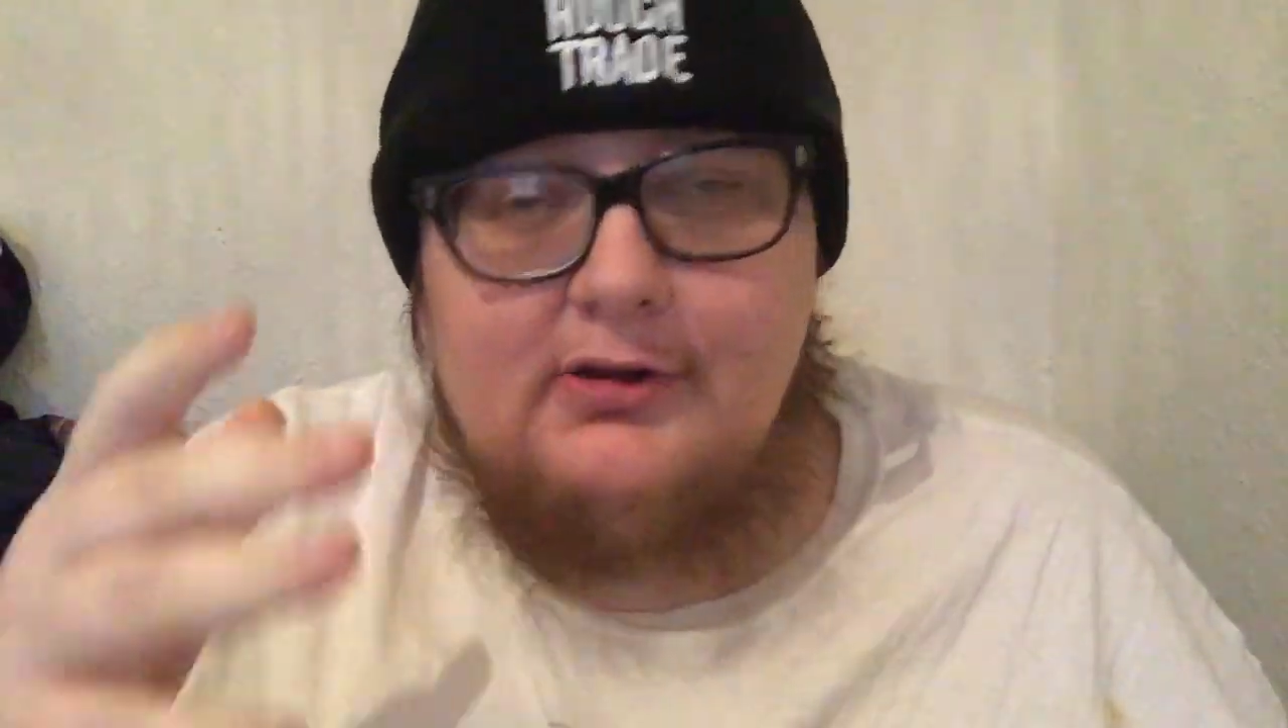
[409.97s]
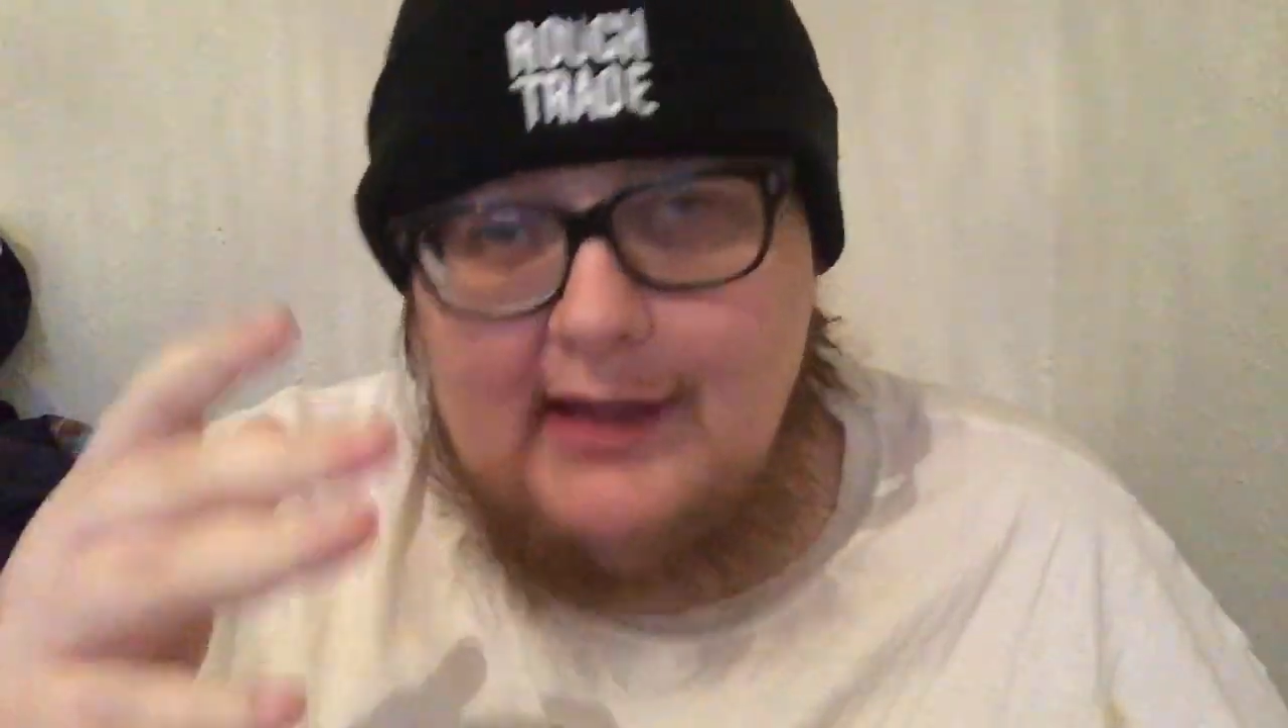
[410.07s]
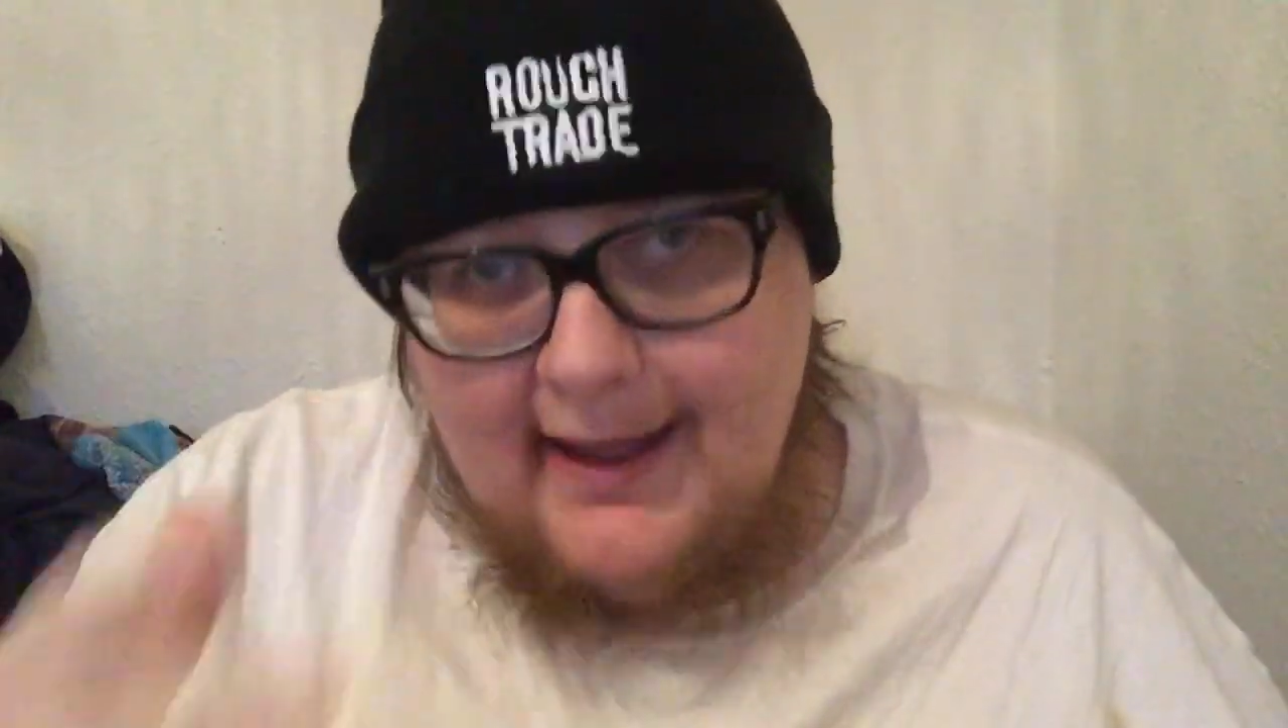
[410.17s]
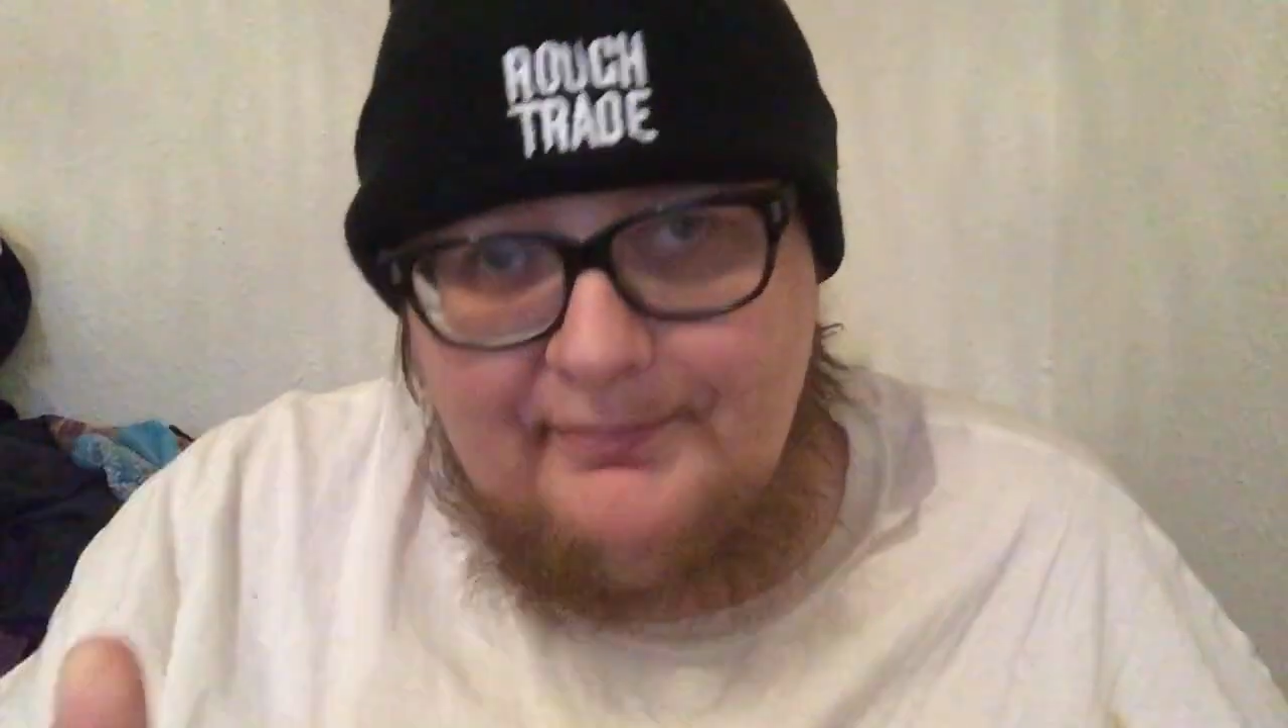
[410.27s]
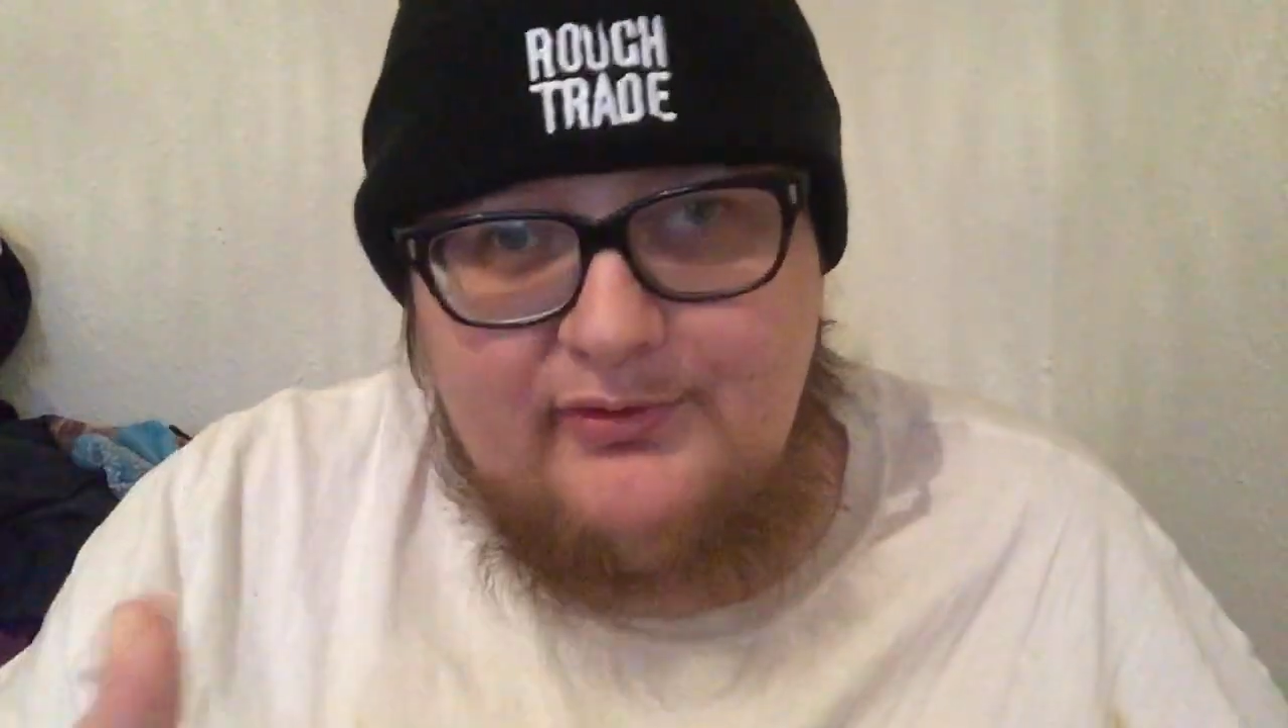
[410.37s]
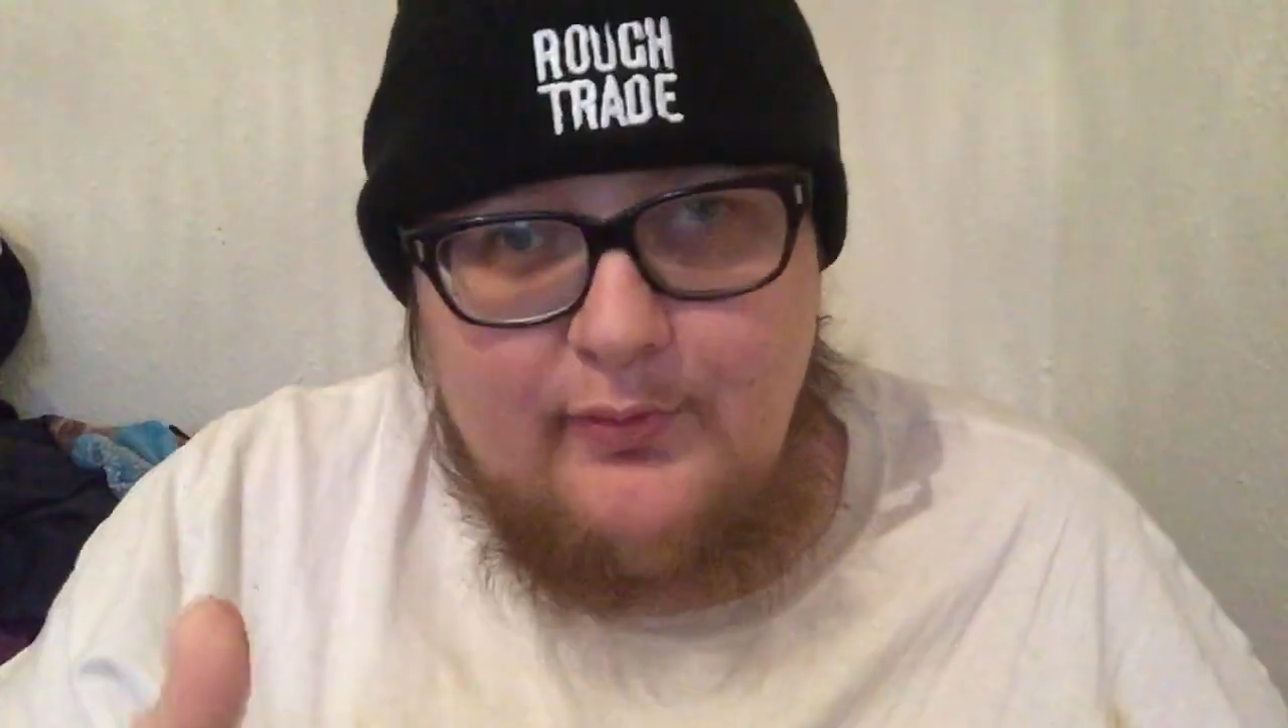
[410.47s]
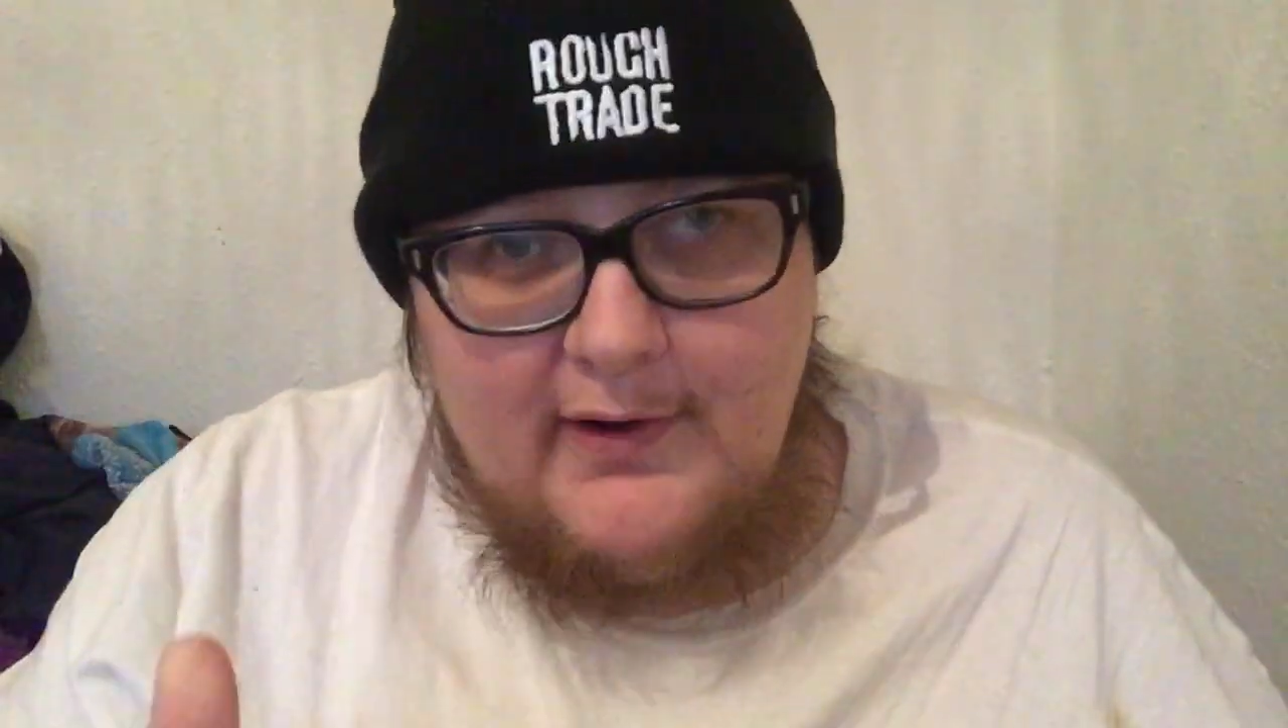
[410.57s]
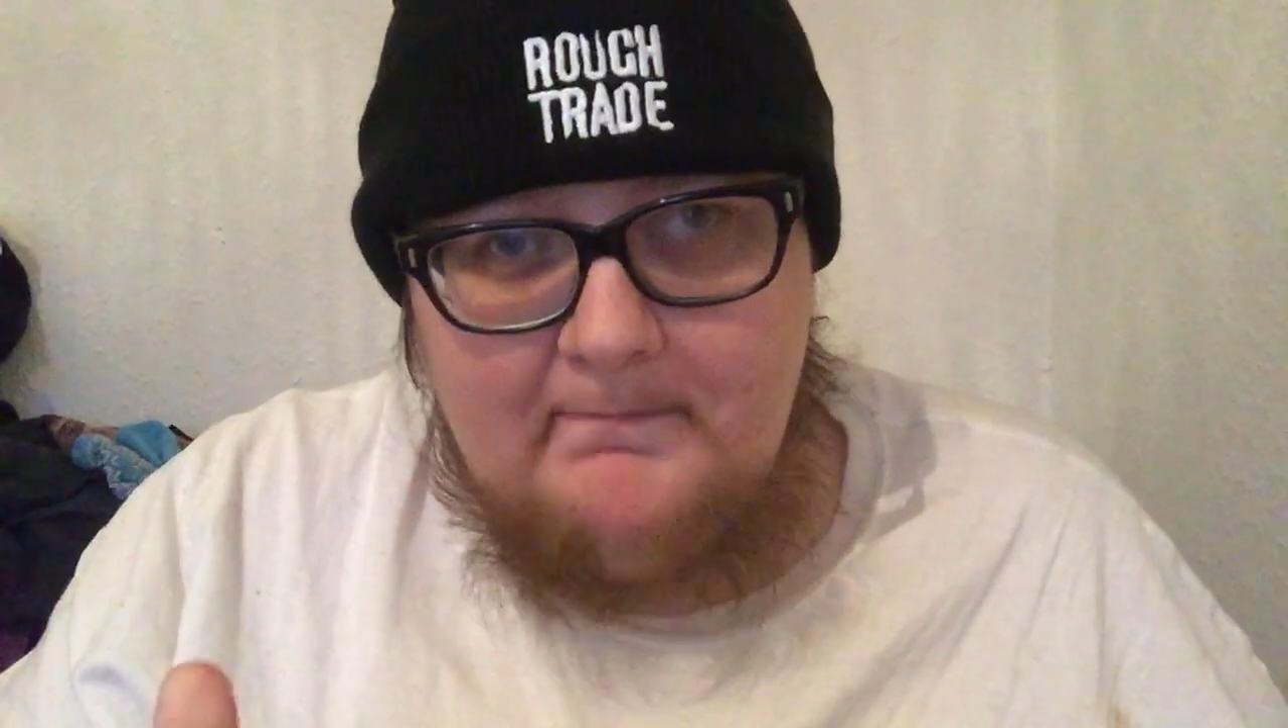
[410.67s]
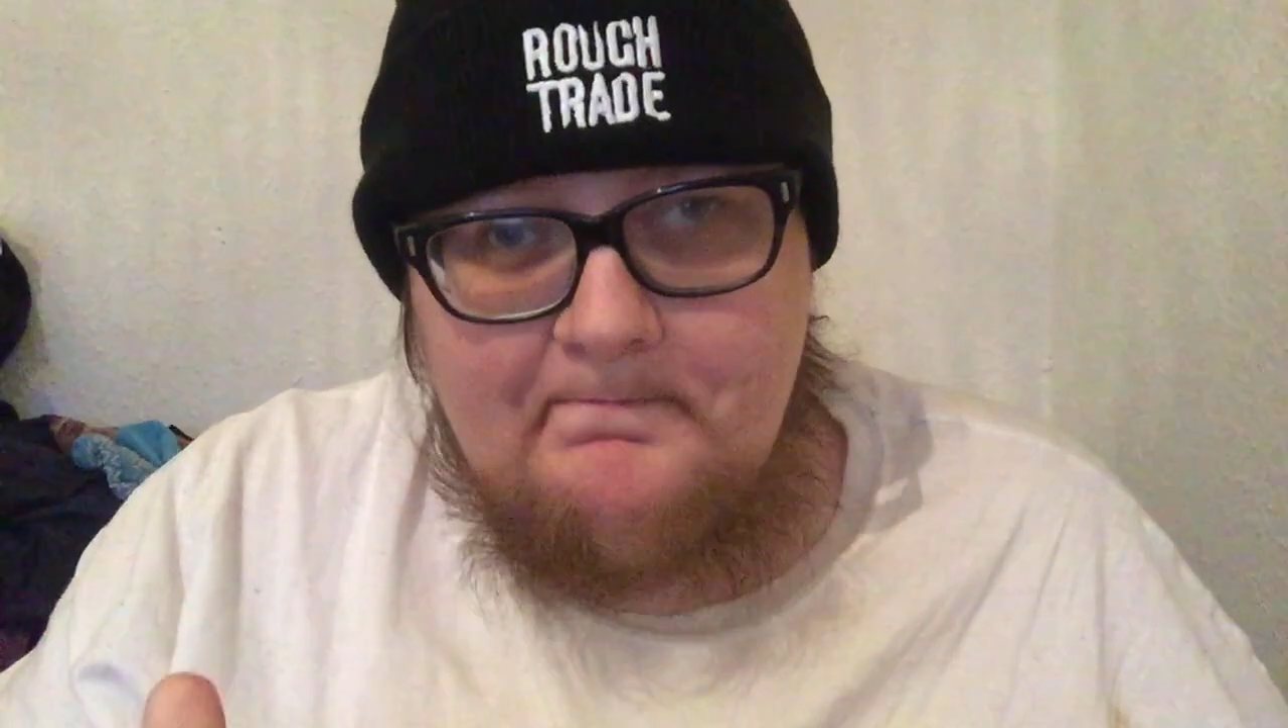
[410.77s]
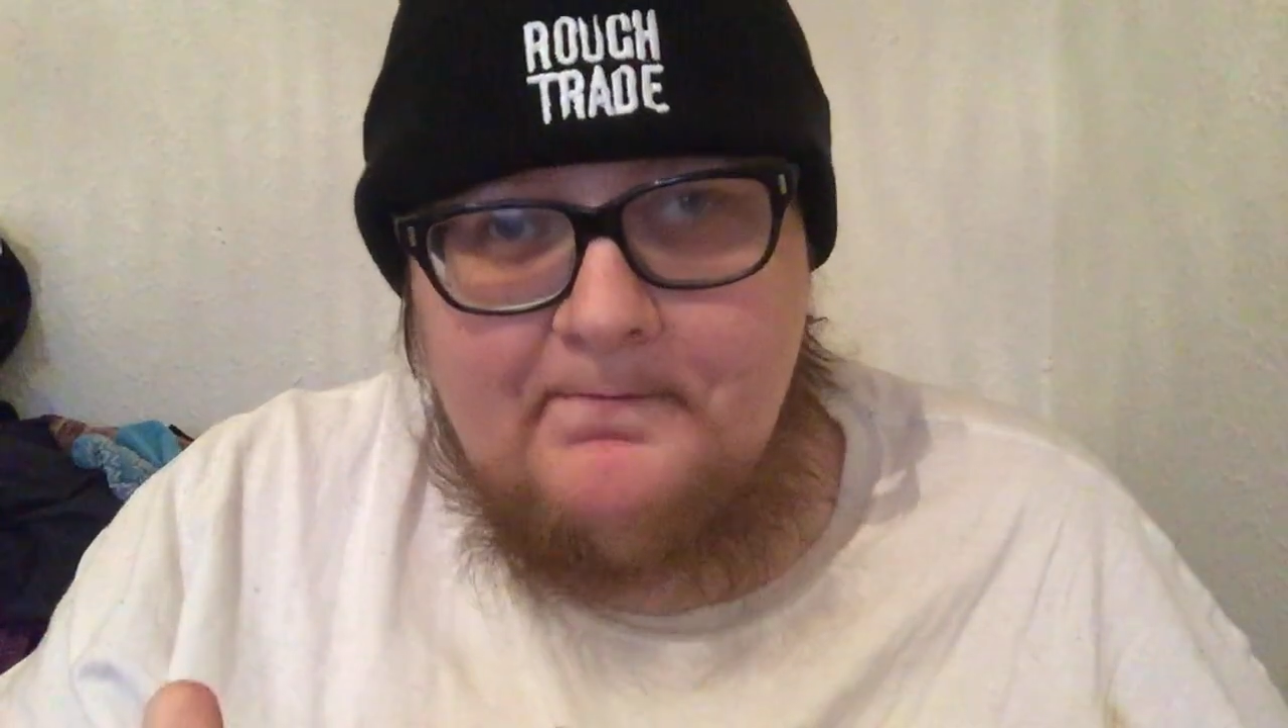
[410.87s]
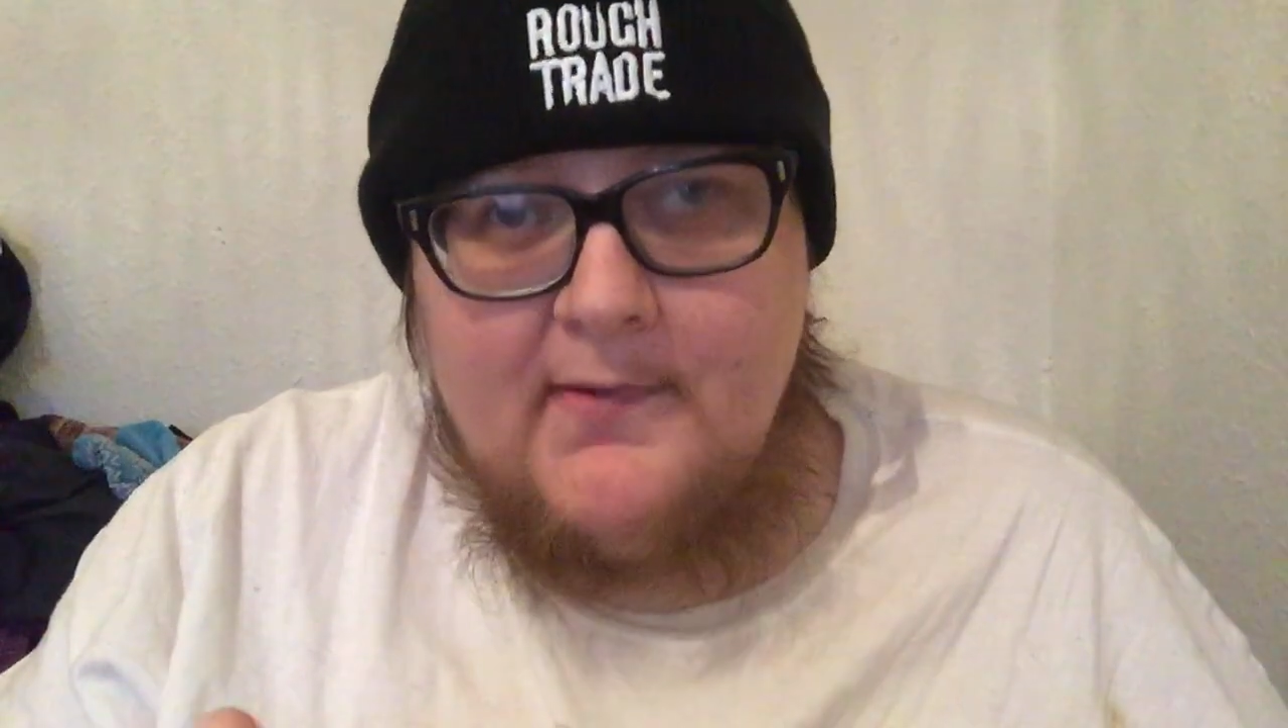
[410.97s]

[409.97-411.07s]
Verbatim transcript: lapsed one,